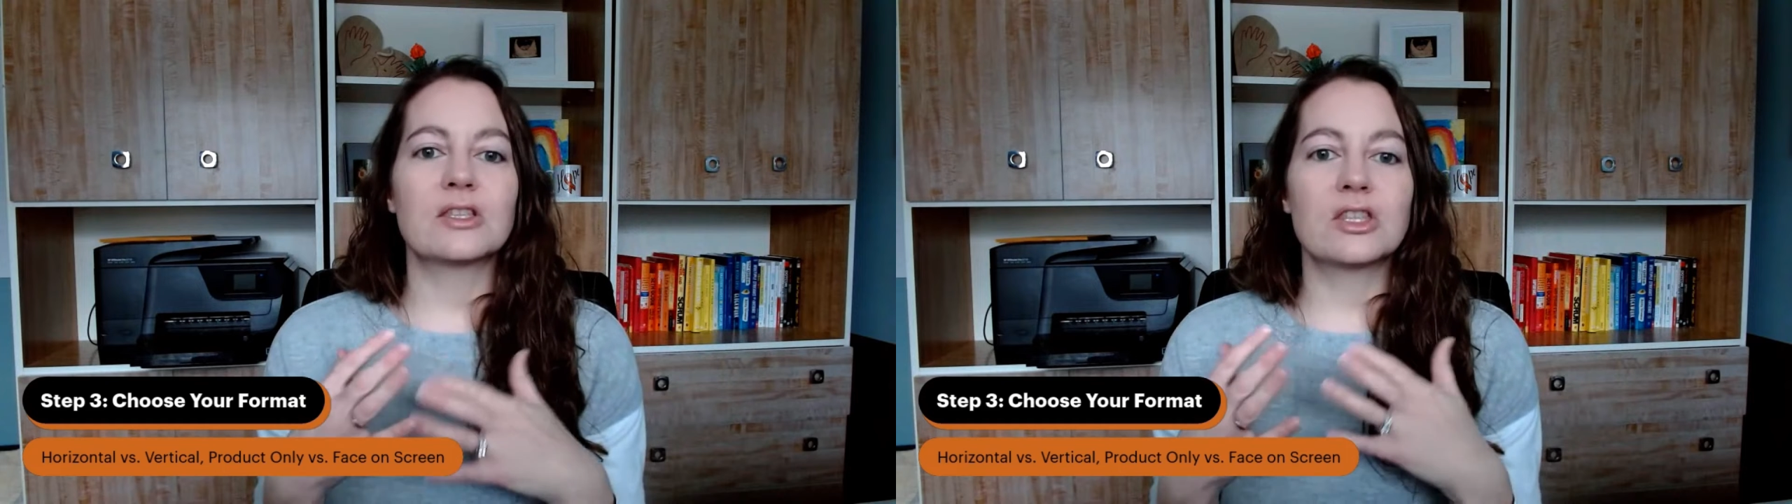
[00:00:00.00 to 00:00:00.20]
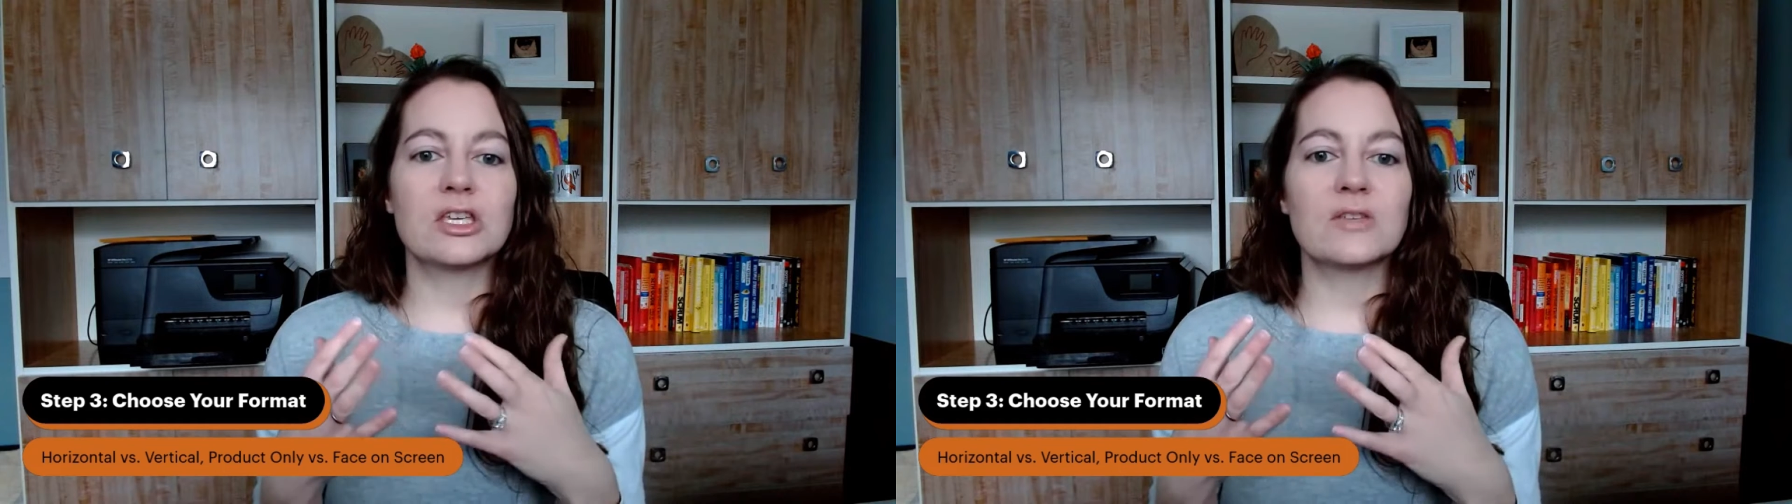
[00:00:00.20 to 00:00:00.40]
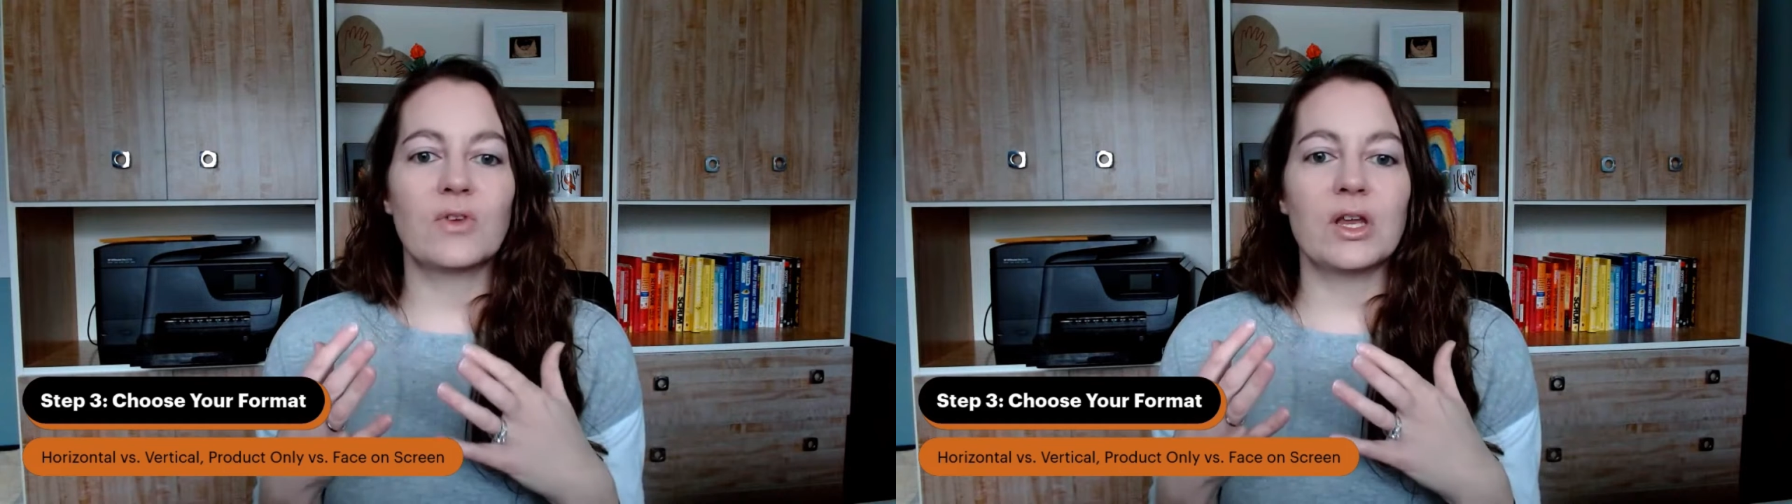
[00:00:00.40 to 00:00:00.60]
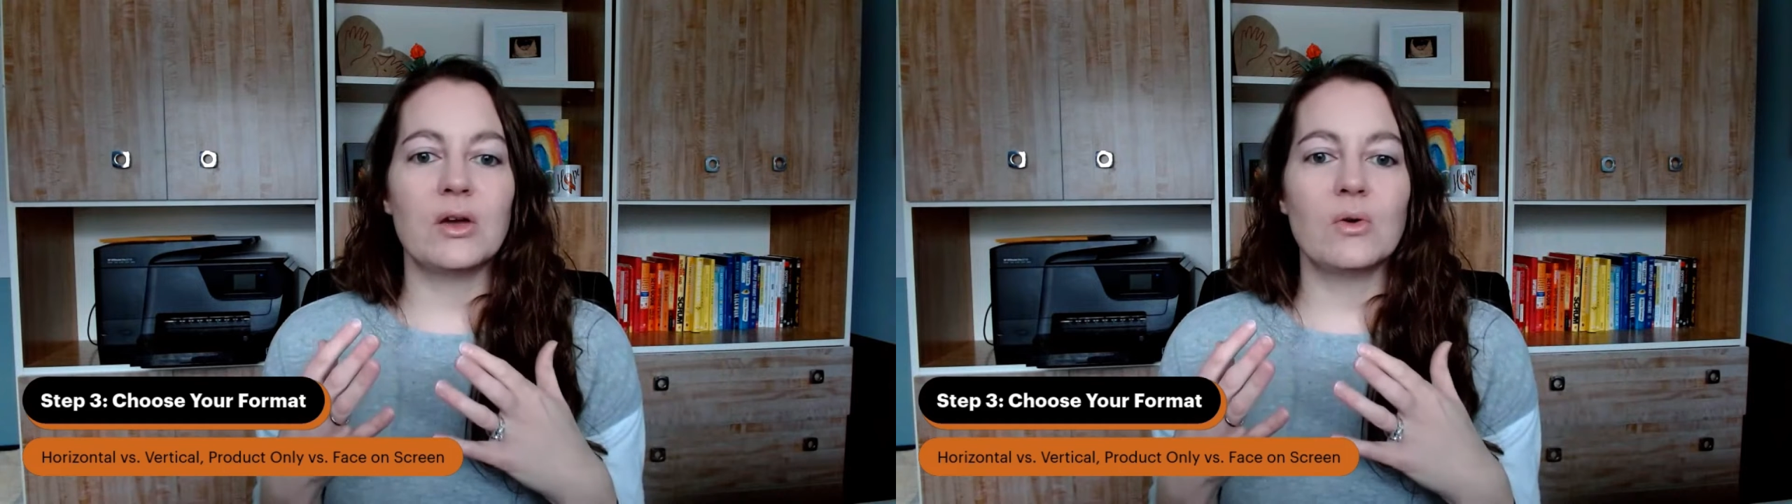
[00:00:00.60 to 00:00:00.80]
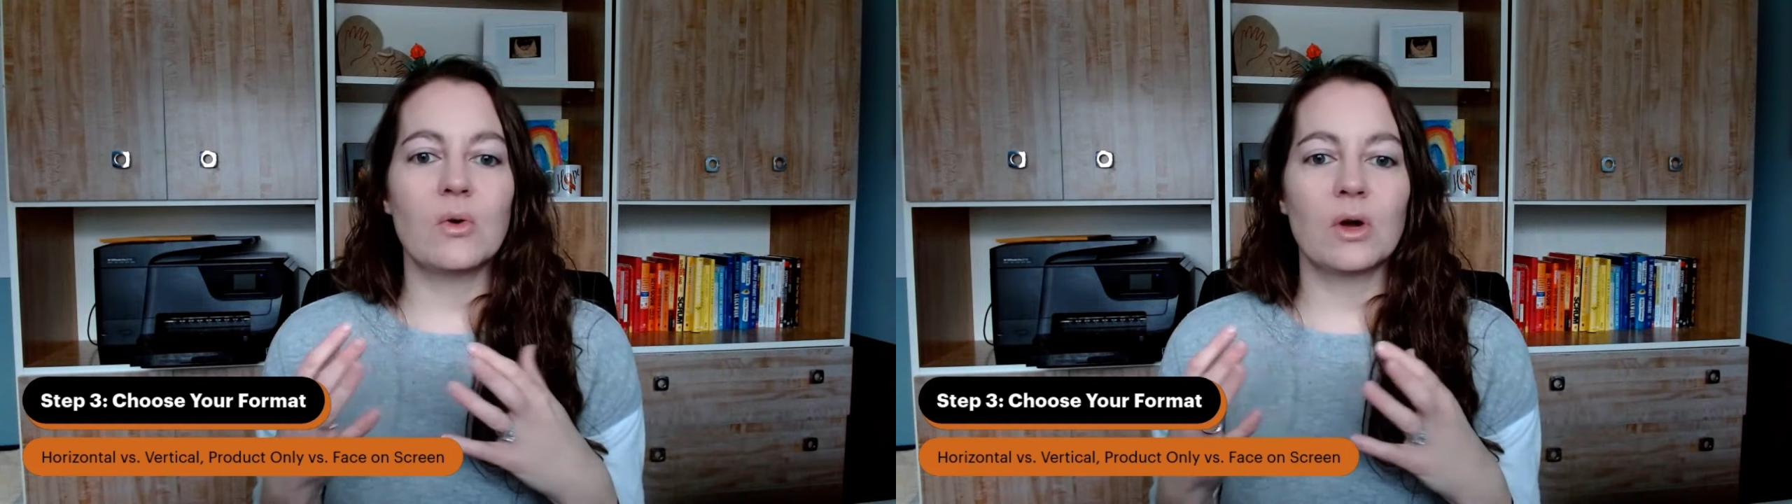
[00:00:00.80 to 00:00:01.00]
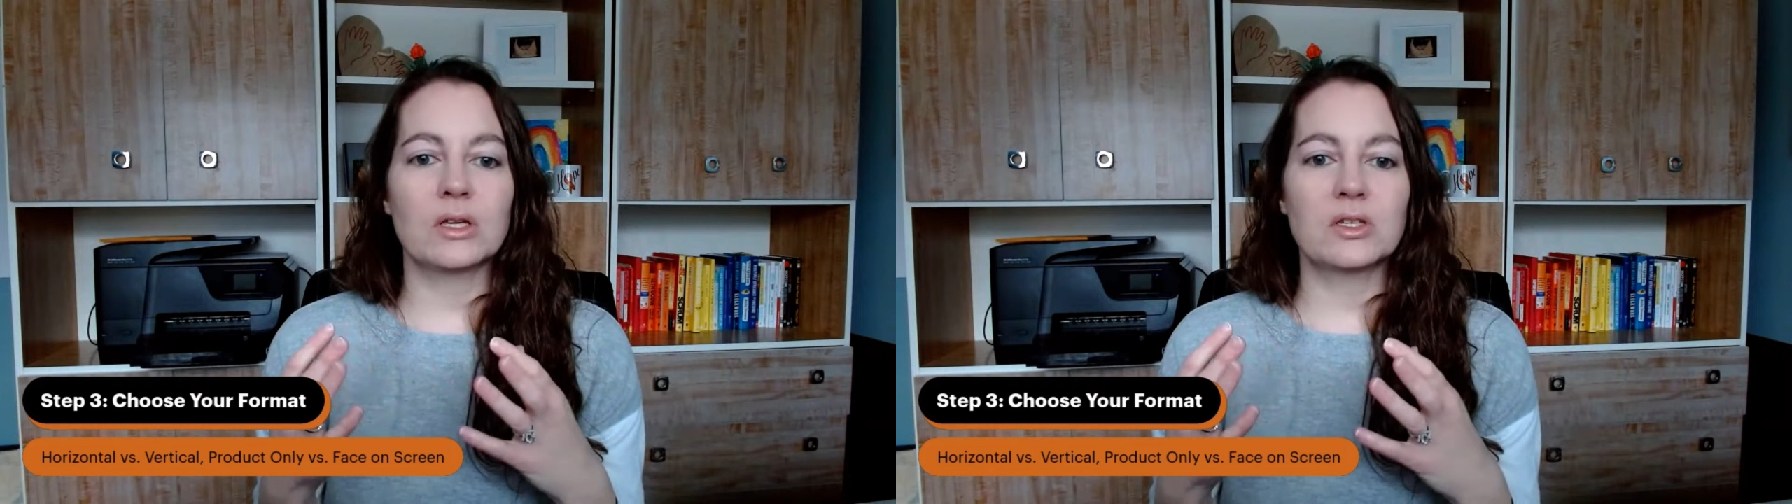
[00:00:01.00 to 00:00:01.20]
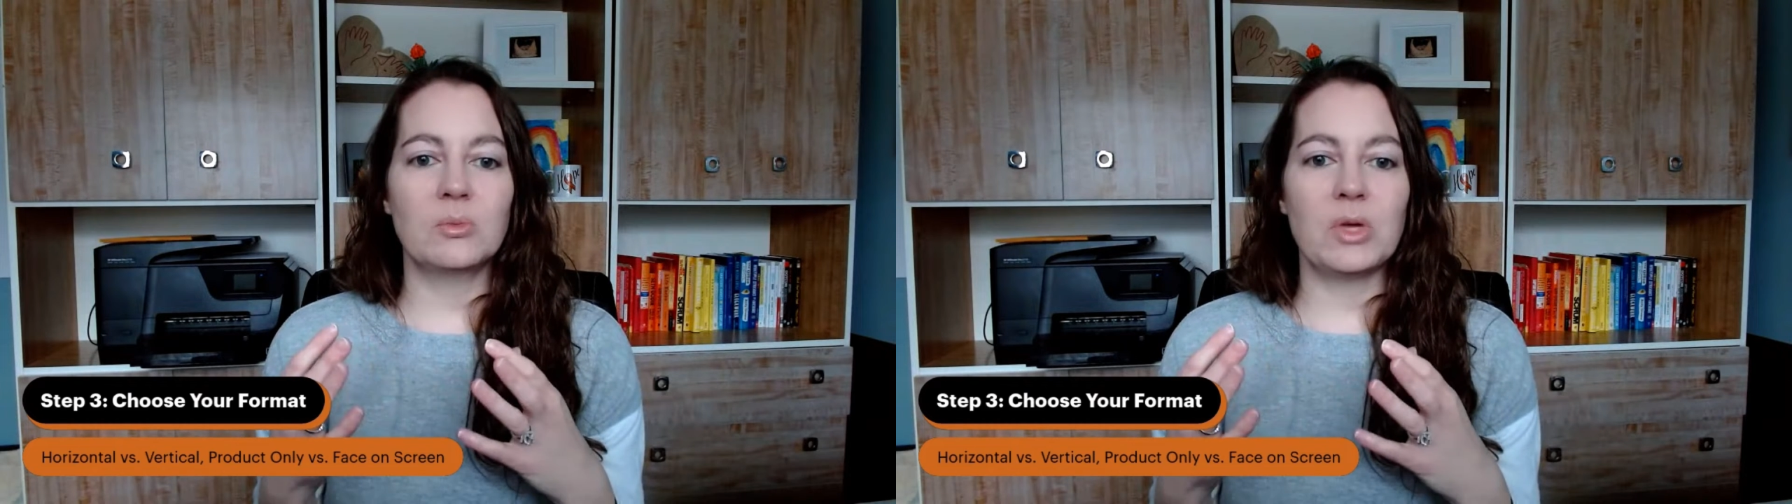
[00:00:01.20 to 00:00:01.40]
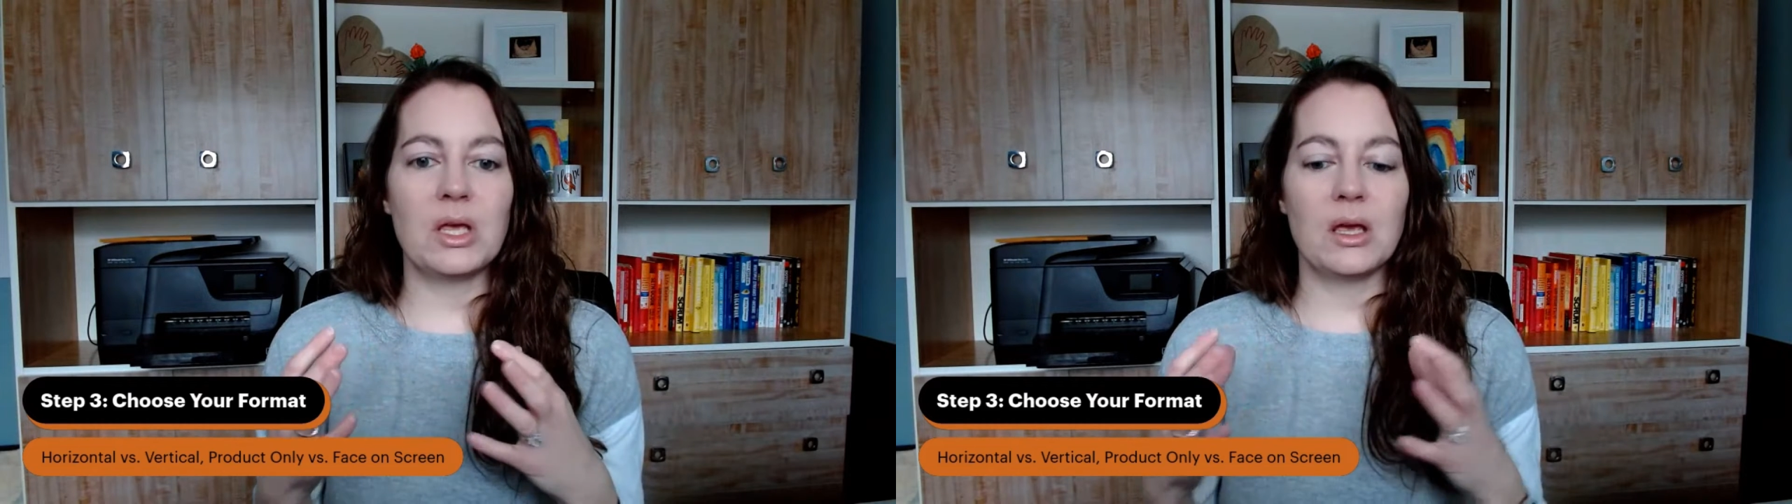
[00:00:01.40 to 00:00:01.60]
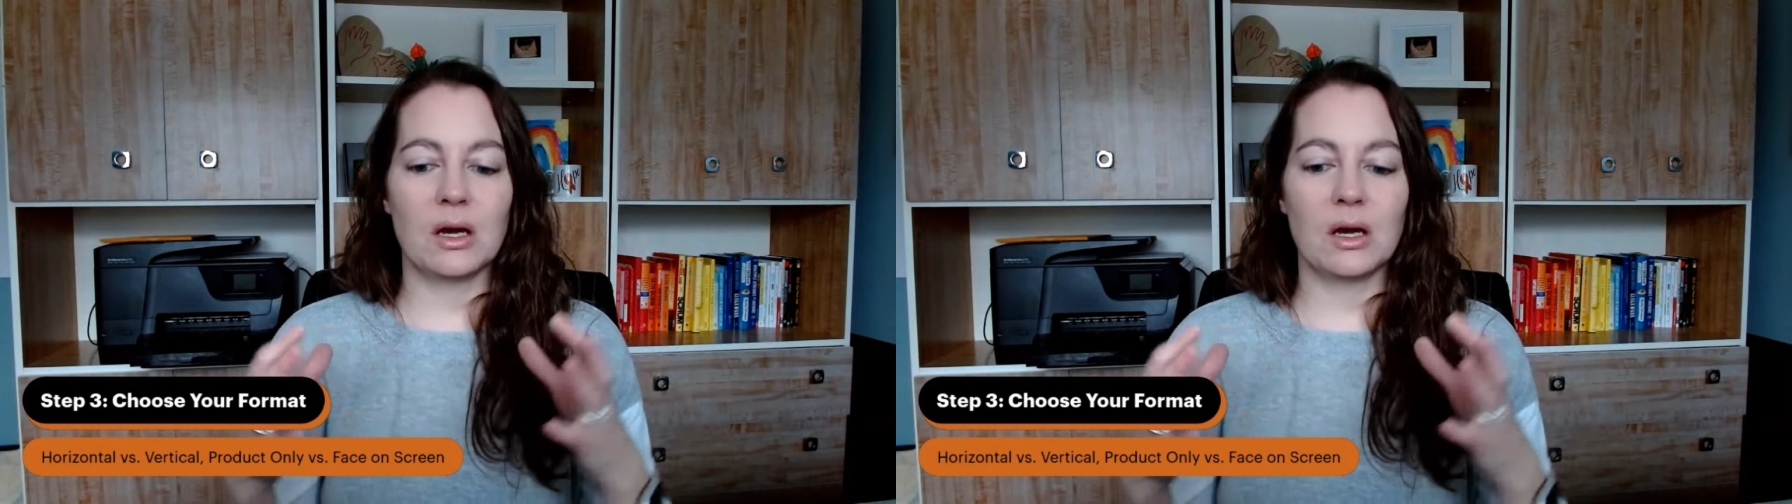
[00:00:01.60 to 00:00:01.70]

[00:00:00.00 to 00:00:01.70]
this video going to be